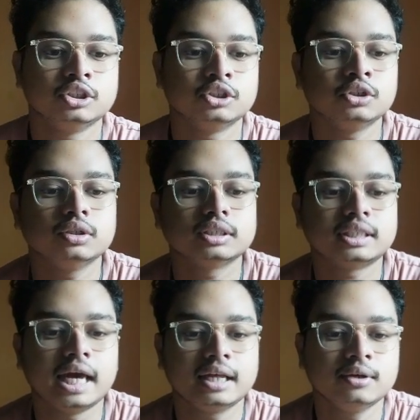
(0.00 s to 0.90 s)
So
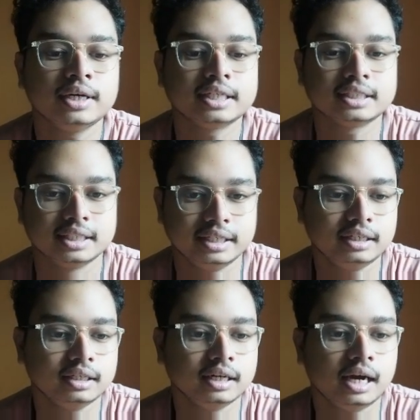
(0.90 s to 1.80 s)

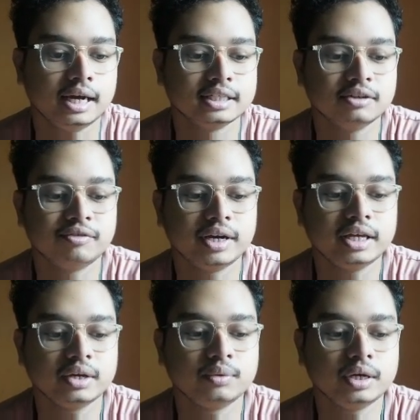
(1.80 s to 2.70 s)
cyclohexane is a
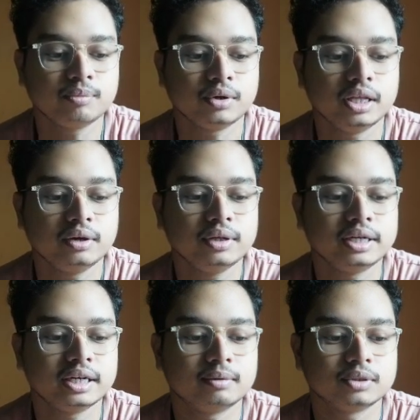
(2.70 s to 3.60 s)
very unique molecule
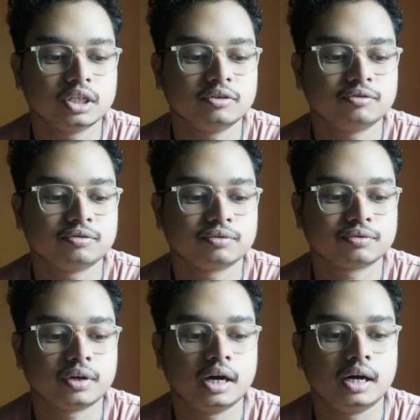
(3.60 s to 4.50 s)
in terms of
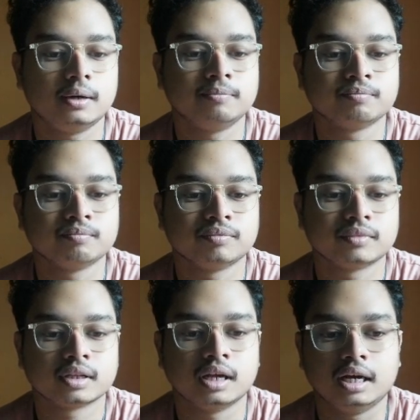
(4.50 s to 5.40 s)
uh,
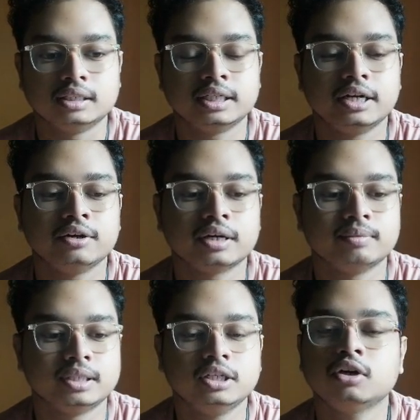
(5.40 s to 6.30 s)

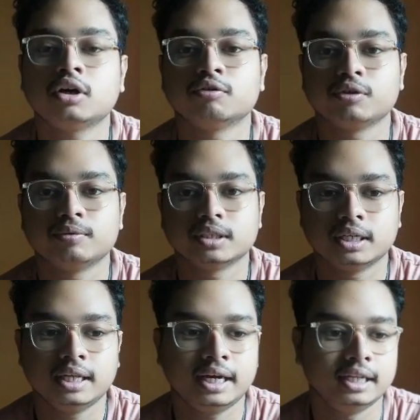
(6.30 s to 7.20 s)
stereochemistry or
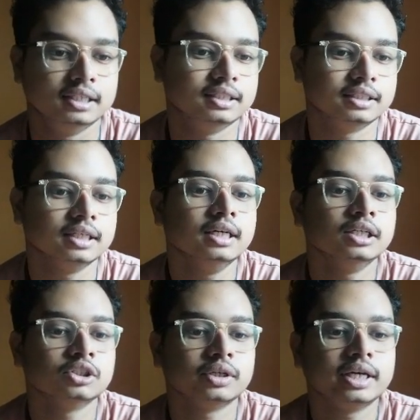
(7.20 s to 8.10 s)
conformational analysis.
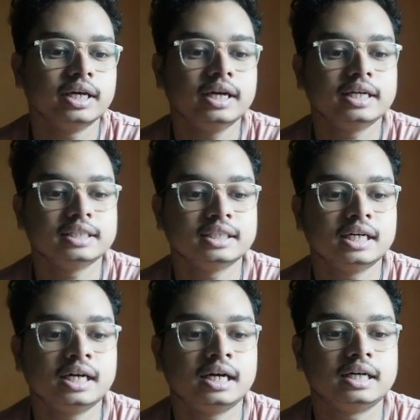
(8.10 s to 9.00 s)
So here it is
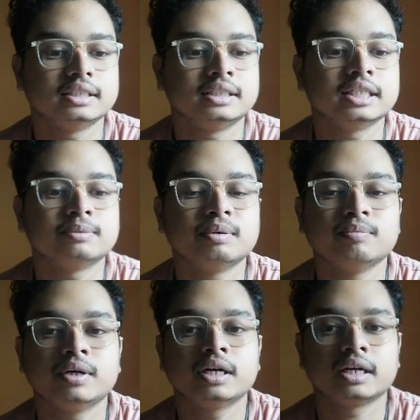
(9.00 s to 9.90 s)
a
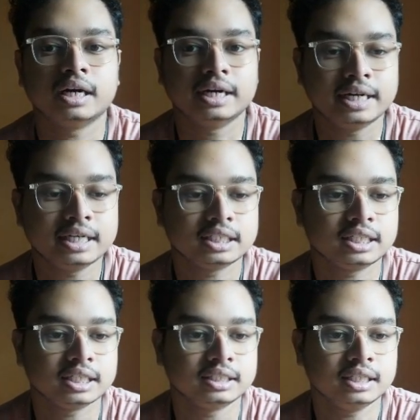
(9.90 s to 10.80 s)
six-member ring
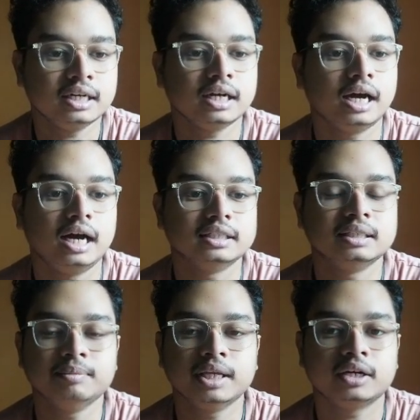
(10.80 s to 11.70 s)
structure
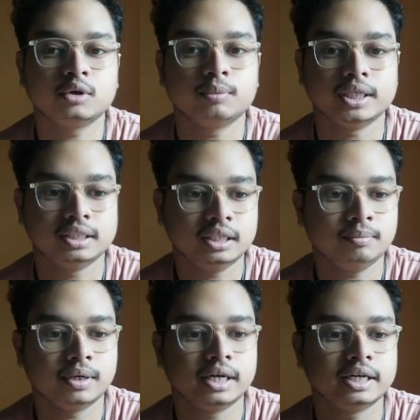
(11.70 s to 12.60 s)
similar to
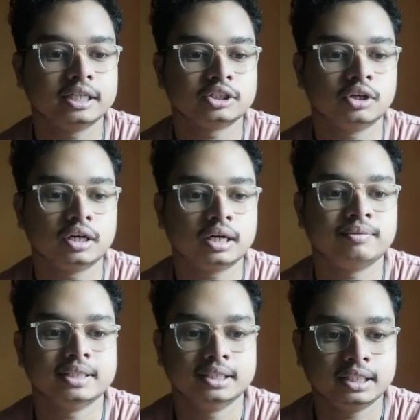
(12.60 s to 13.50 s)
benzene, but it is not a
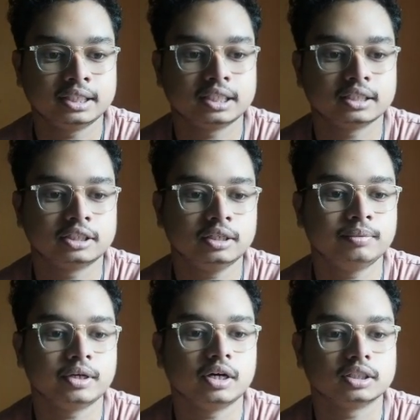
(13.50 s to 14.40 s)
benzene structure
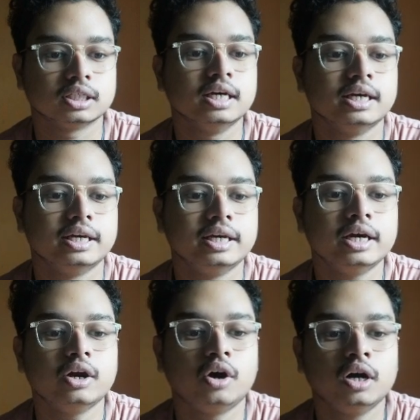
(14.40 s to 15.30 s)
because
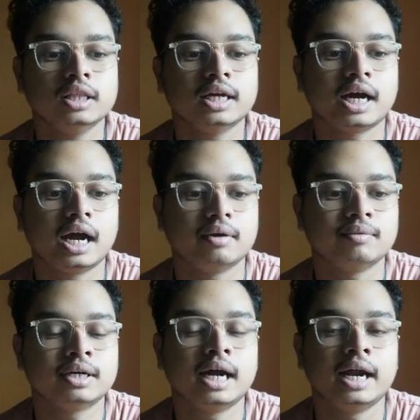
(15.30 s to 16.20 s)
here all the
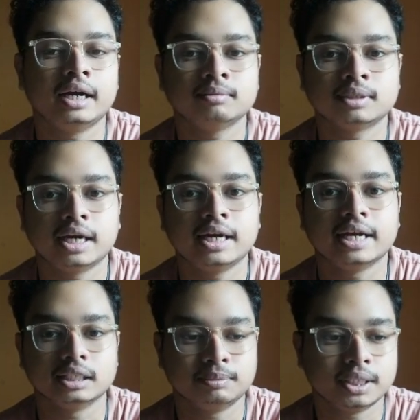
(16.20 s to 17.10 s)
carbon atoms are in
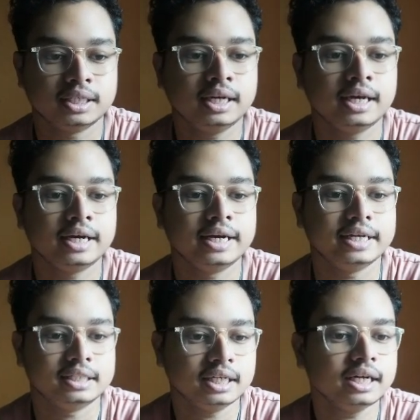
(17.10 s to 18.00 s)
sp3 in
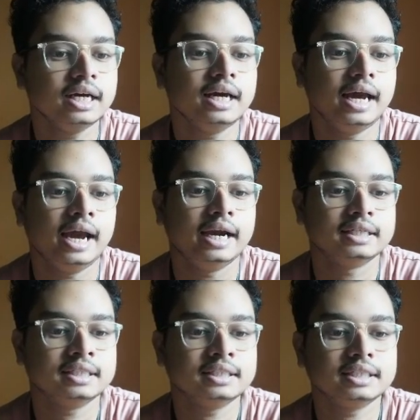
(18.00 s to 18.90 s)
nature,
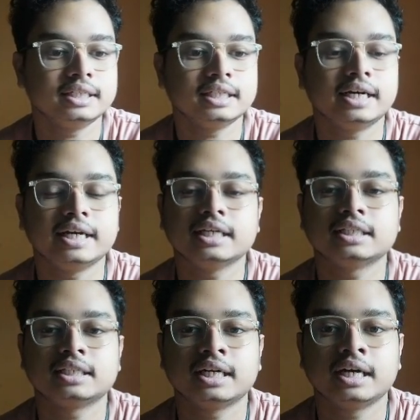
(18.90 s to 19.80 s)
and since it is a
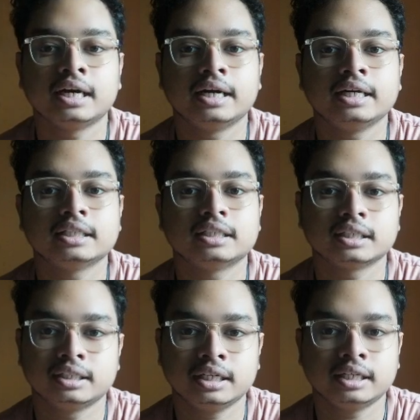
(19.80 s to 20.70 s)
ring
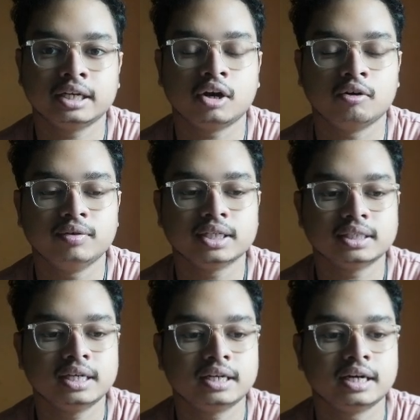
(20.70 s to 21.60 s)
structure, then
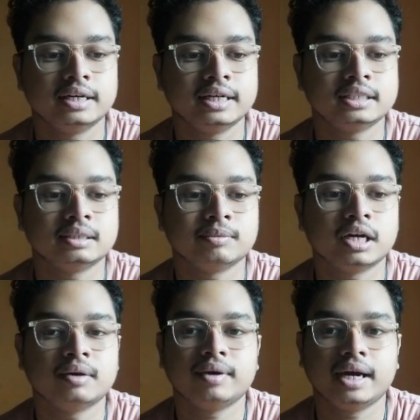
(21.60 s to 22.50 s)
obviously it contains some
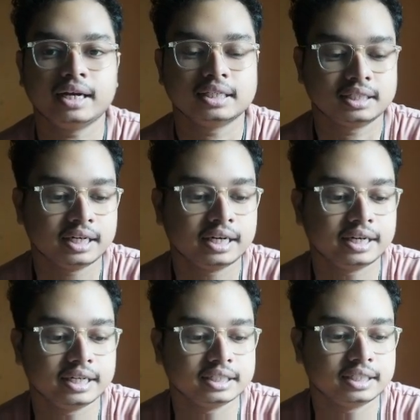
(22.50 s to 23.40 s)
kind of angle strain and
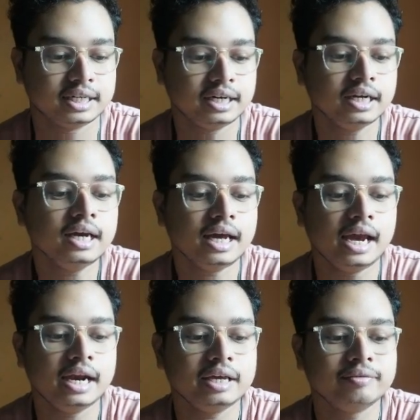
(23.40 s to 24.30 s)
ring strain.
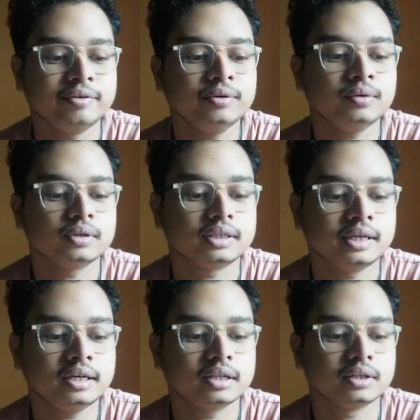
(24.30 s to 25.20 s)
And if you
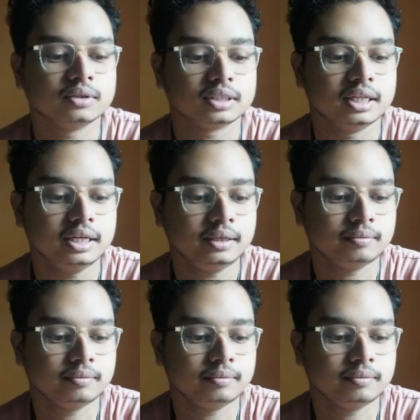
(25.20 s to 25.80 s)
think closely,